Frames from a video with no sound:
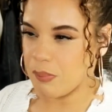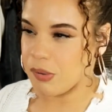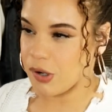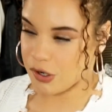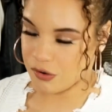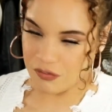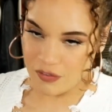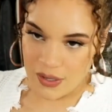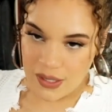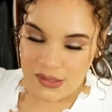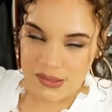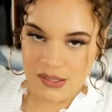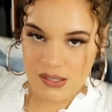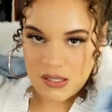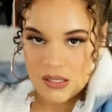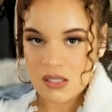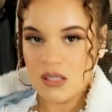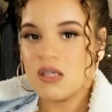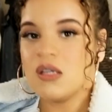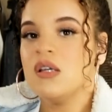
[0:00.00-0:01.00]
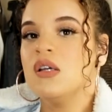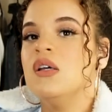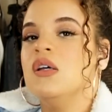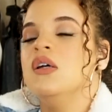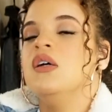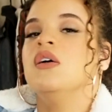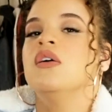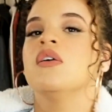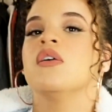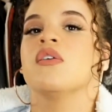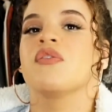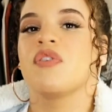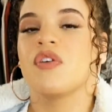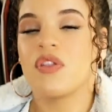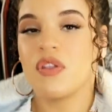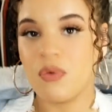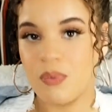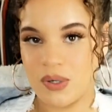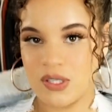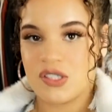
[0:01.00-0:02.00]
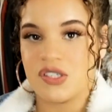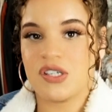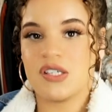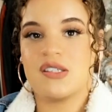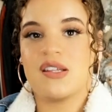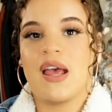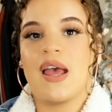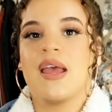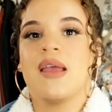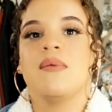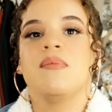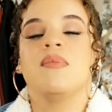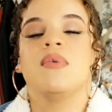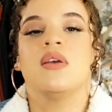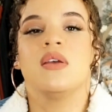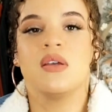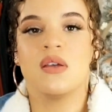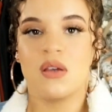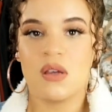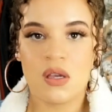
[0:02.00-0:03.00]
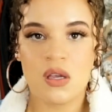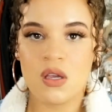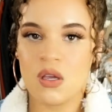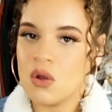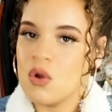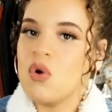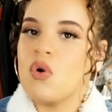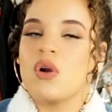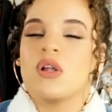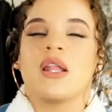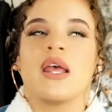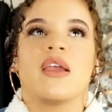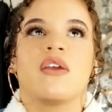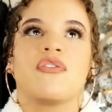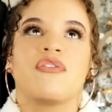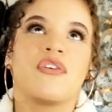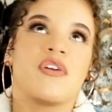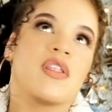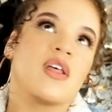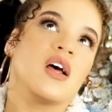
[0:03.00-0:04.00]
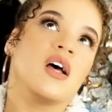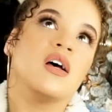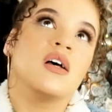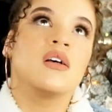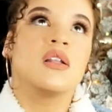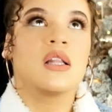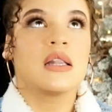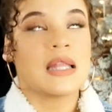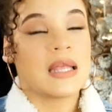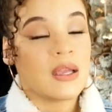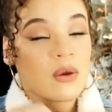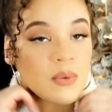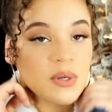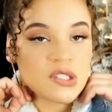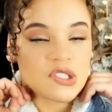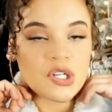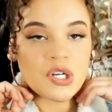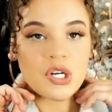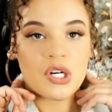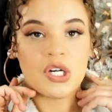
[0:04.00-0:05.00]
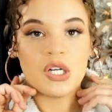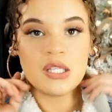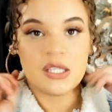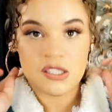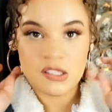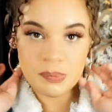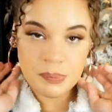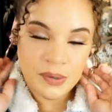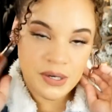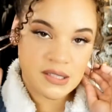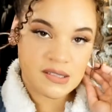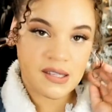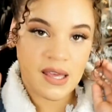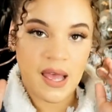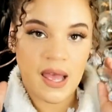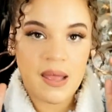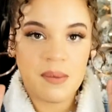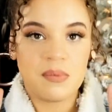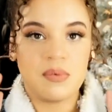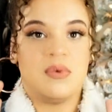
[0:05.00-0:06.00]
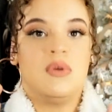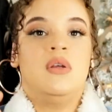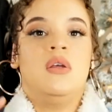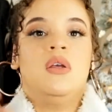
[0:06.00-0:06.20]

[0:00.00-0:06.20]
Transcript: perfect for the winter time, or like for the late winter, early springtime,